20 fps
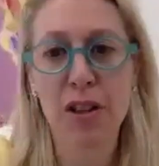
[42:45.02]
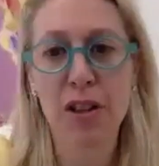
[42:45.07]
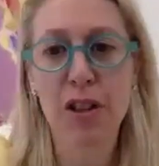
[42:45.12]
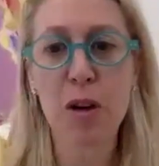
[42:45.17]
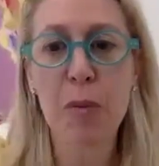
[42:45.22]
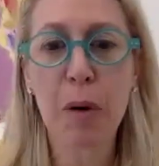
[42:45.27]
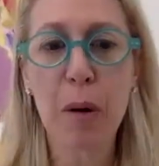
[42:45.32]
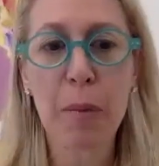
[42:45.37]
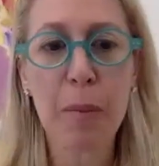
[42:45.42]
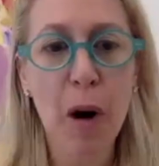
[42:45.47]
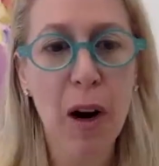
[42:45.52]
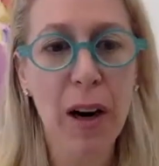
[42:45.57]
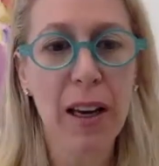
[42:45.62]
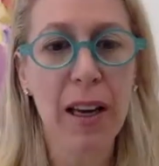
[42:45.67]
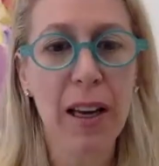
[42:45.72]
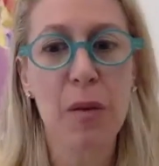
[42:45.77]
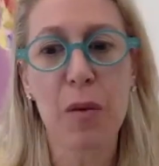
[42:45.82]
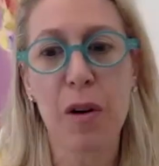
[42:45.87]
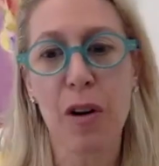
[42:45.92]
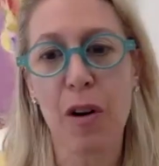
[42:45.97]
a
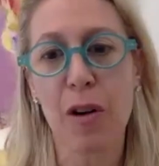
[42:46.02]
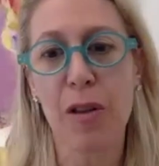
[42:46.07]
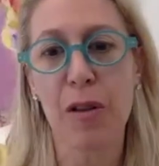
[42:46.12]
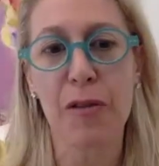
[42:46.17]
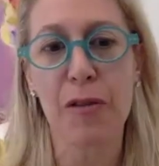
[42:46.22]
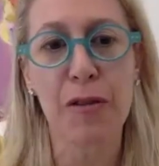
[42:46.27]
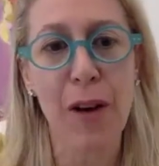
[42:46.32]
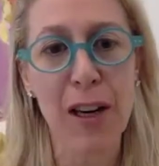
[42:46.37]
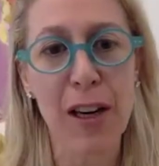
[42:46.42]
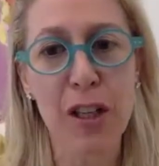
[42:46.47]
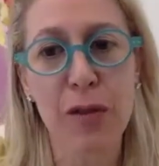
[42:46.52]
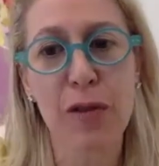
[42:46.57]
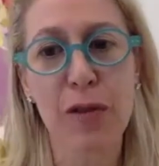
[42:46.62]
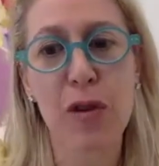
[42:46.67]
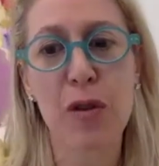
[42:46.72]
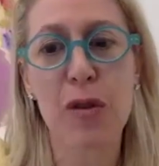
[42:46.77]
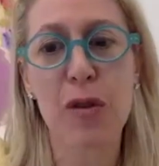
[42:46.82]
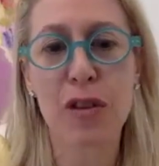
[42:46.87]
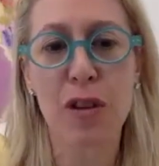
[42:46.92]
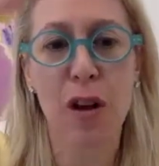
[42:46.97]
supermarket where all the fresh
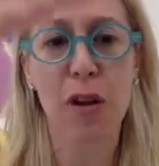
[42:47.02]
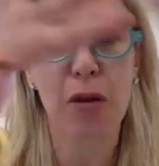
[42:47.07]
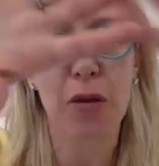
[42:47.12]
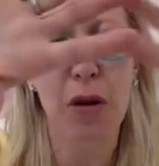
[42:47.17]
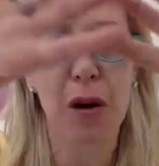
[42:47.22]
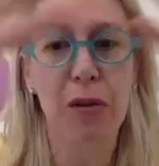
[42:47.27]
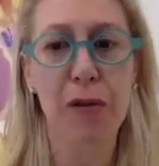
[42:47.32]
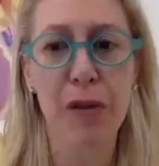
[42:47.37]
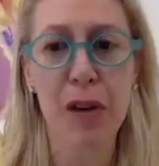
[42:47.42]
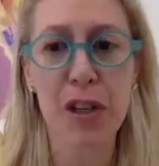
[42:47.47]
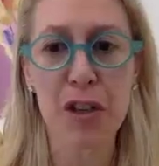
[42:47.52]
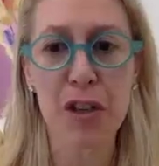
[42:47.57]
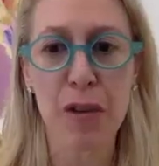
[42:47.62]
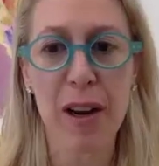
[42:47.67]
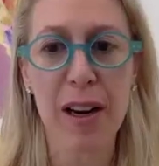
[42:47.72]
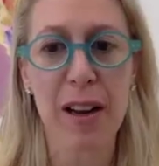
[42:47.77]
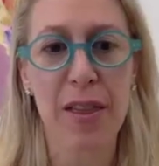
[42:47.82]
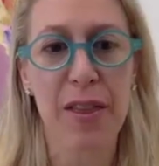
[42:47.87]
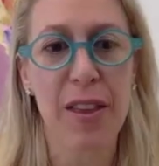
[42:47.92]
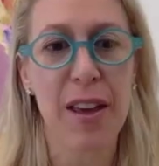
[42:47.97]
foods, all the
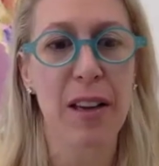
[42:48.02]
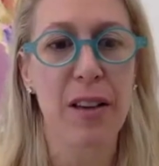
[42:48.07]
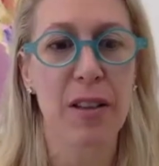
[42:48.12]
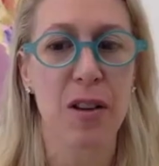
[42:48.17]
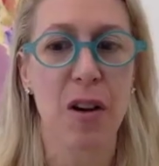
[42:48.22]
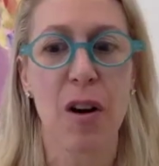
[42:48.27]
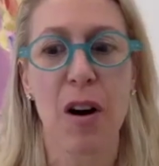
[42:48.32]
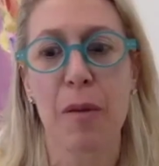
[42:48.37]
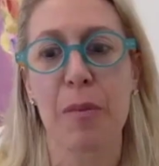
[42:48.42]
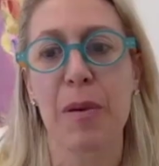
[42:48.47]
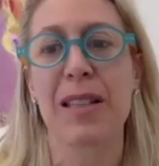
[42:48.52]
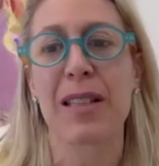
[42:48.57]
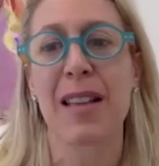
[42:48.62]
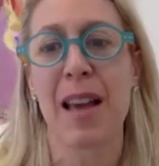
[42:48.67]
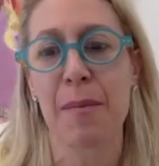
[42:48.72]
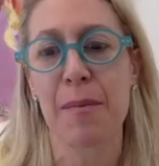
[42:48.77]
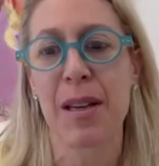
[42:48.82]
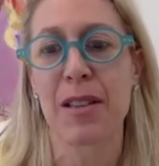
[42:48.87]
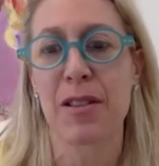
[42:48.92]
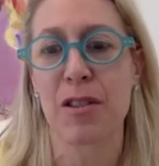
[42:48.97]
refrigerated things are, because
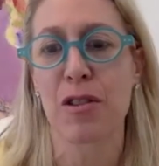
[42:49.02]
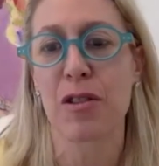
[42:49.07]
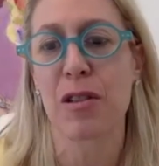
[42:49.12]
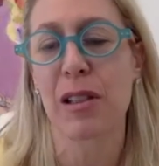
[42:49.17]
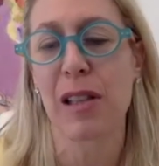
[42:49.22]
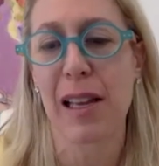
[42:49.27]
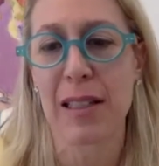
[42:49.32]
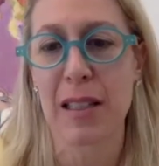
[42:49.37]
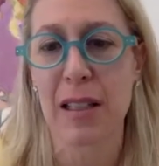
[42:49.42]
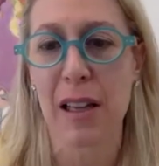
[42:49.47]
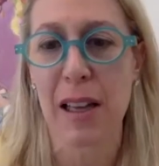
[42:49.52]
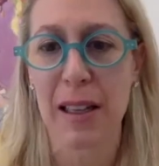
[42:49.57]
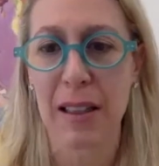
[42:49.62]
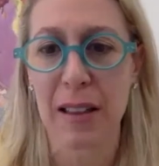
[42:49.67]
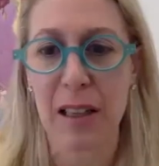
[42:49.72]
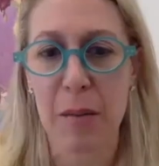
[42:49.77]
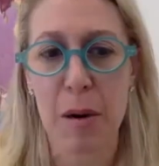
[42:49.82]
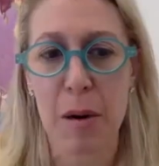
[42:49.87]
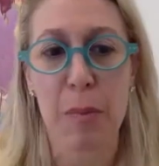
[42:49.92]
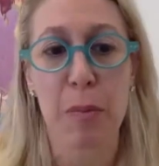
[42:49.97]
that means there's less
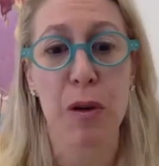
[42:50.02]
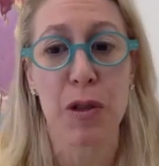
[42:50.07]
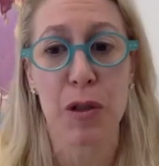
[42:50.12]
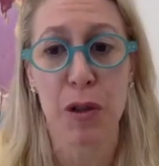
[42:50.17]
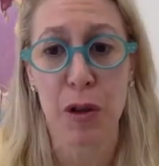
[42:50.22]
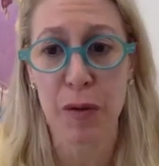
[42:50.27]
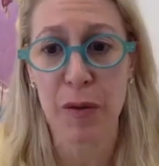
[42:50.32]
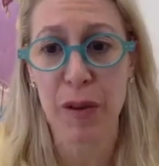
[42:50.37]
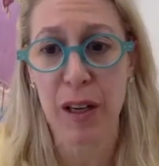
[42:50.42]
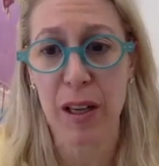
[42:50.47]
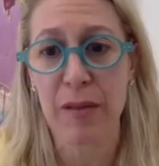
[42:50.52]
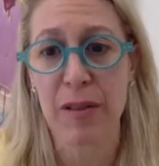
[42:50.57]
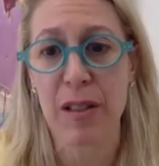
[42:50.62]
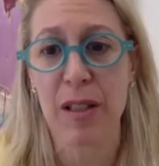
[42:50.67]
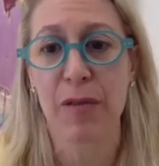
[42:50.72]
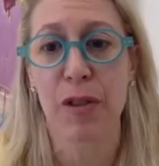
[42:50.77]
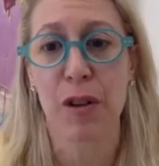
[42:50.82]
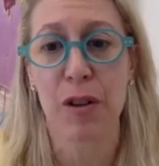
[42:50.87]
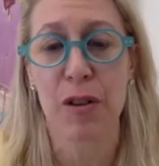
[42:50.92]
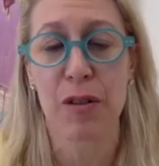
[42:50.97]
likely to be preservatives
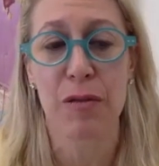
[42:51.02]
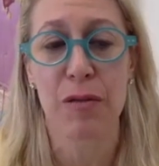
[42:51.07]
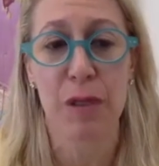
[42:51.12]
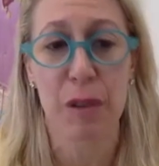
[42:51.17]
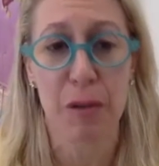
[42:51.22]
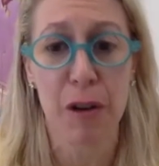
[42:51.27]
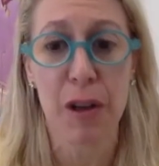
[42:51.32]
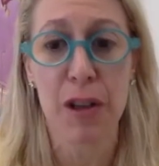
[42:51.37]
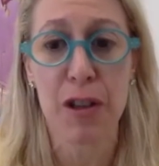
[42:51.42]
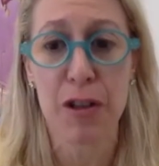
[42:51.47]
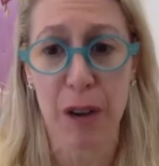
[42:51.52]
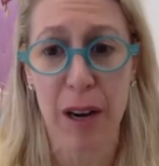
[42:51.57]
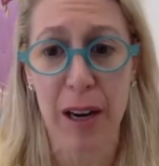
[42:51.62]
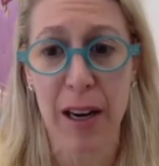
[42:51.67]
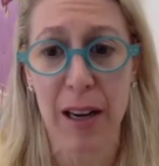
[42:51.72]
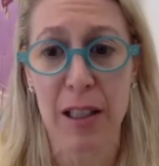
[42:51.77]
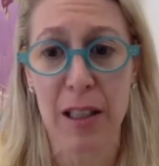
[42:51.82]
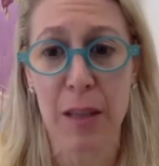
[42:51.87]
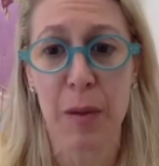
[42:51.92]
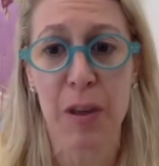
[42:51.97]
if they're
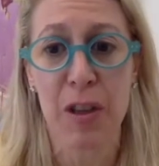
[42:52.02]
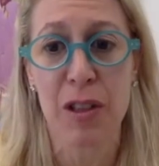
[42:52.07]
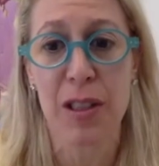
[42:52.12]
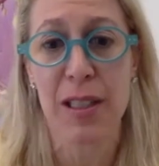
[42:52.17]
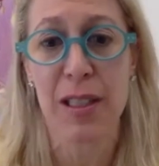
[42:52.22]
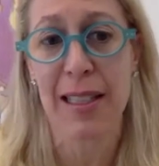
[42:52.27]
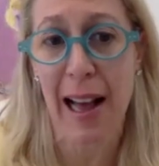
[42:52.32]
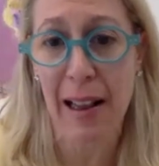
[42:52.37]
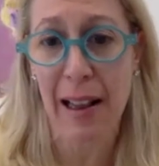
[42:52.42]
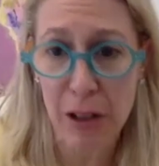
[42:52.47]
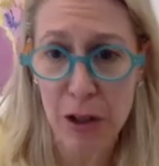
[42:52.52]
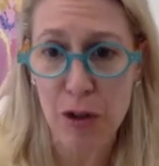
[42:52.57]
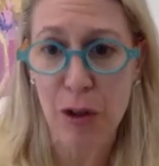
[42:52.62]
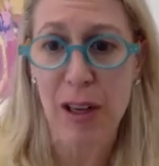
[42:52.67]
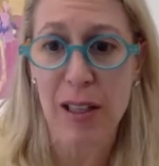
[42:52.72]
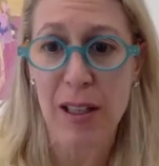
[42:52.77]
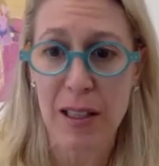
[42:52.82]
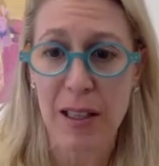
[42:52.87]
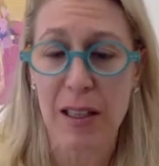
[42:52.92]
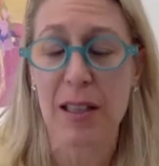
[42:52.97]
refrigerated, especially salad
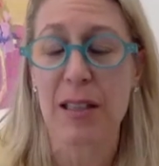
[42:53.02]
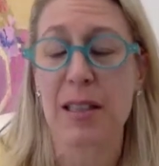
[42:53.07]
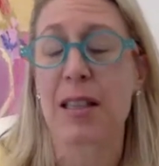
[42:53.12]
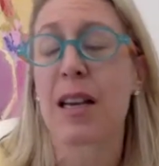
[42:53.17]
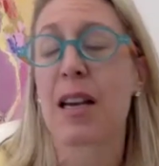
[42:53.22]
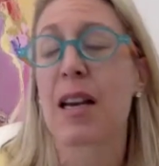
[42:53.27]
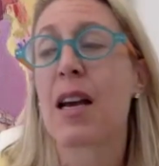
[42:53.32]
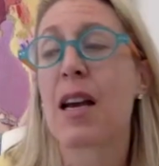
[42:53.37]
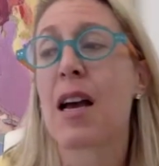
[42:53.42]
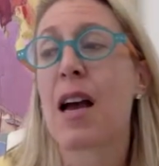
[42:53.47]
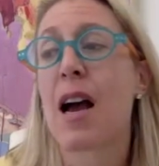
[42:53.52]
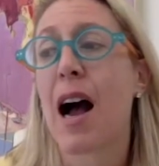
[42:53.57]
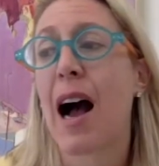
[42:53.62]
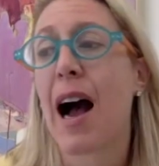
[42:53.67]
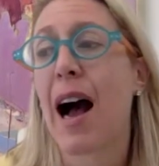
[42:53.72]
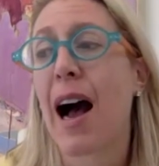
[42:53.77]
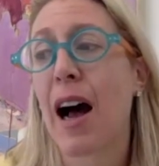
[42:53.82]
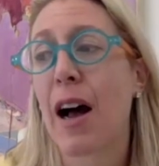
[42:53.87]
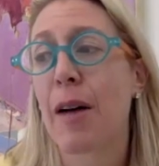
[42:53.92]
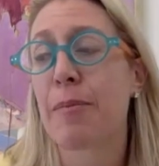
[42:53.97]
dressings.
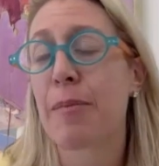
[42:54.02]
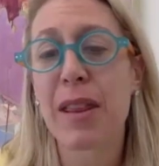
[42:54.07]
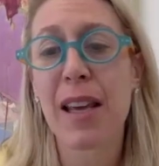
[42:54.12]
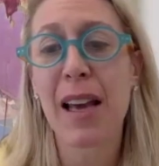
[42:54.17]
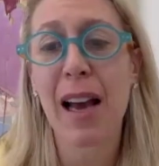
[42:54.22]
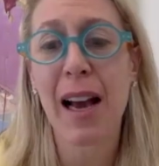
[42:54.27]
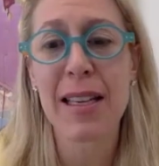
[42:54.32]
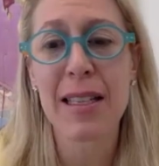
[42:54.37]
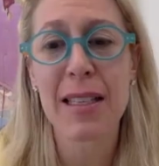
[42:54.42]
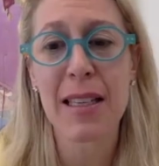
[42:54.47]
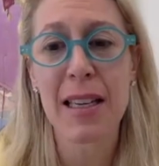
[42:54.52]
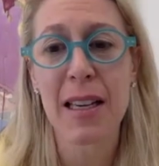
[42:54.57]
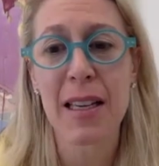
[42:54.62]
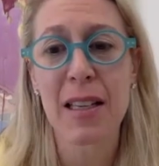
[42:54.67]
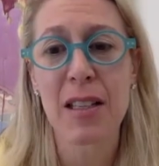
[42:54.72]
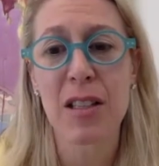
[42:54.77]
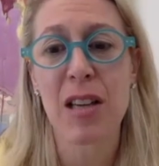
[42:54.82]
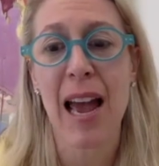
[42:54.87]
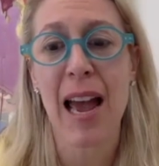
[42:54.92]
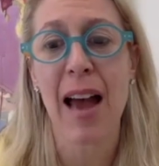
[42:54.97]
Uh, but the idea
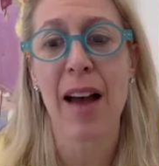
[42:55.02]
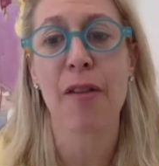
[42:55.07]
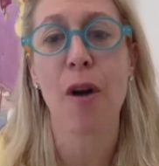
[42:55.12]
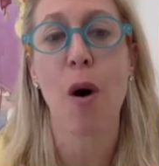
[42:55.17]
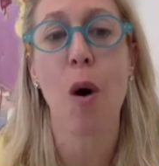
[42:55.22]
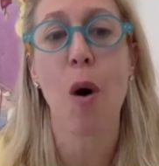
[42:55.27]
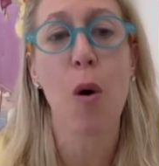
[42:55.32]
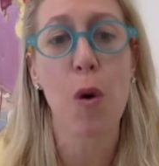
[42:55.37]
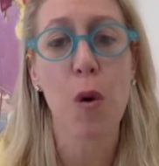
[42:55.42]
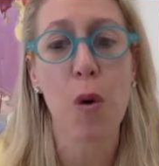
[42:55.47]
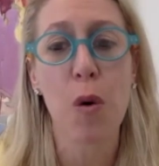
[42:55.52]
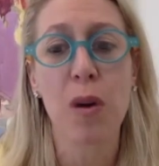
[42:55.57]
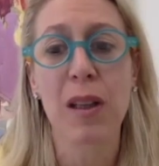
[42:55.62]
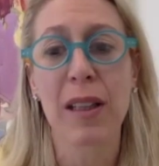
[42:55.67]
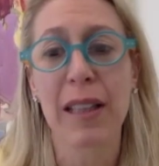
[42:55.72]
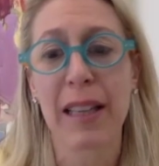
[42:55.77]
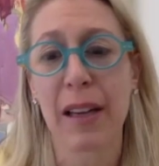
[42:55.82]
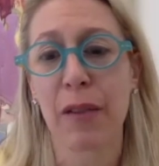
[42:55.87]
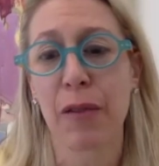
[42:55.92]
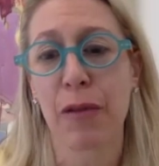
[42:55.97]
is to have whole,
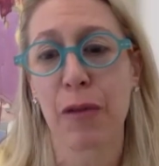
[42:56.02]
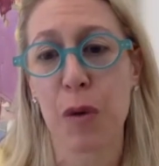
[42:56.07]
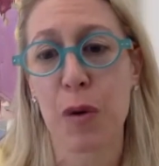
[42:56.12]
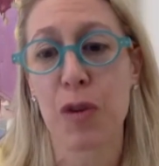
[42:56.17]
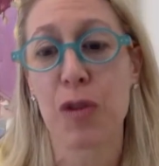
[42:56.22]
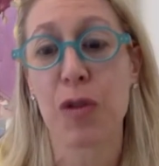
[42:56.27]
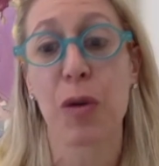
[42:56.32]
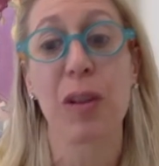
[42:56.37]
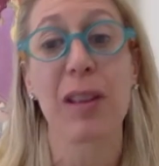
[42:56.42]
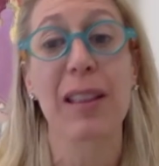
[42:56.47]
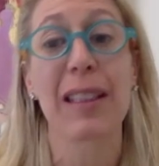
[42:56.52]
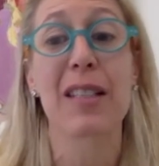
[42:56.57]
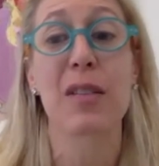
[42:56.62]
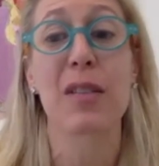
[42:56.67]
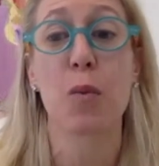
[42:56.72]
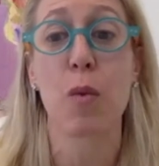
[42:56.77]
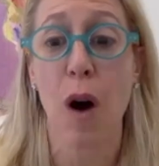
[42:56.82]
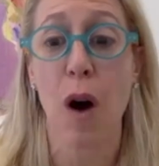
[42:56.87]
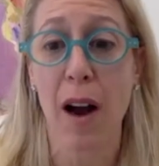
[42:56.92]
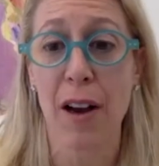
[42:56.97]
clean foods, or at
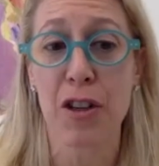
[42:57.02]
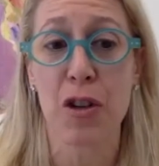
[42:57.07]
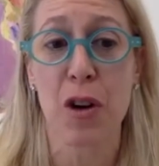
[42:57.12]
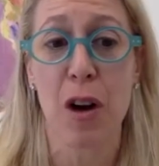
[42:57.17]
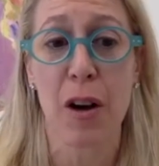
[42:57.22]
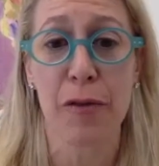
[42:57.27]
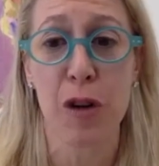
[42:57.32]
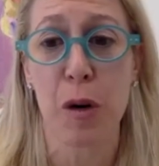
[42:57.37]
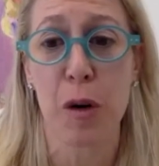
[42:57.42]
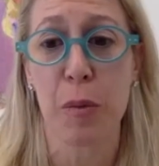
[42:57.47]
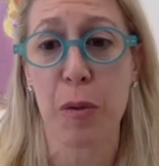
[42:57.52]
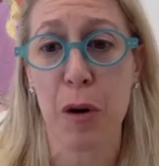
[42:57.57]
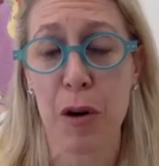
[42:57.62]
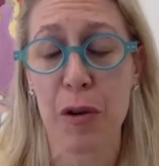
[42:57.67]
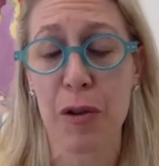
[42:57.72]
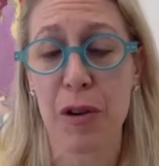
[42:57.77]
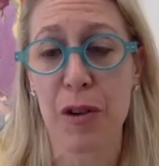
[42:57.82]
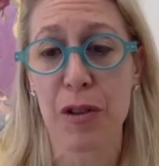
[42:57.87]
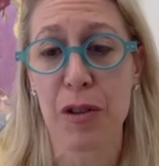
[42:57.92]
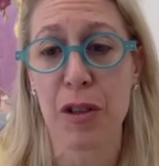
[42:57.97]
least wash off your
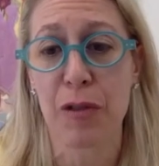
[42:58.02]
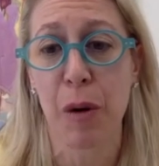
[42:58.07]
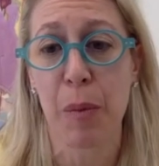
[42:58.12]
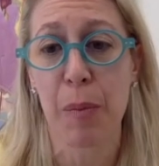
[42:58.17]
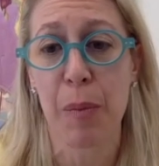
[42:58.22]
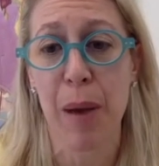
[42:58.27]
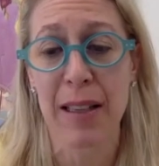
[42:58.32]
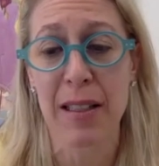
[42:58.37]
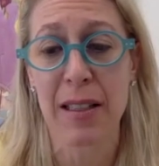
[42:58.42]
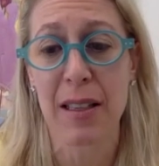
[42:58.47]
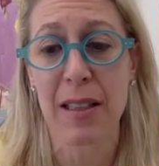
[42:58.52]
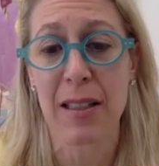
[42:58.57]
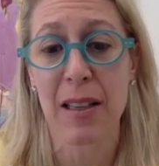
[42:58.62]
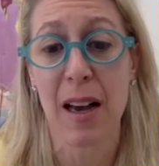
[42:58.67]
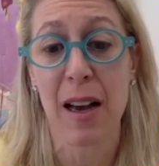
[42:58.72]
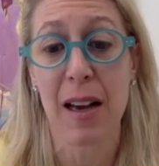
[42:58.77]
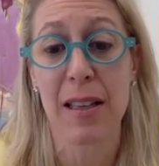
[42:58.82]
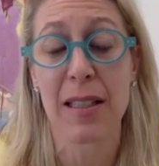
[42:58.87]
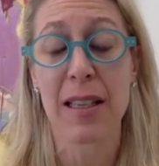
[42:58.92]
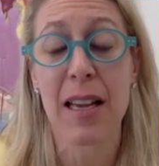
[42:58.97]
produce from
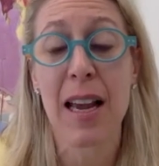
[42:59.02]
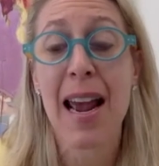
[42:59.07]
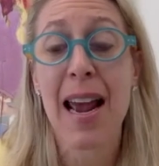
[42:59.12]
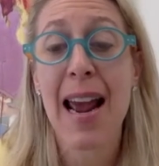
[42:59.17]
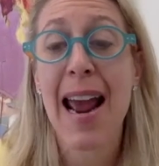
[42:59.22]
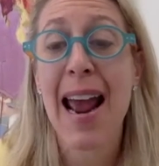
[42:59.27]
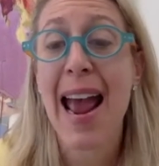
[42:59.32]
pesticides.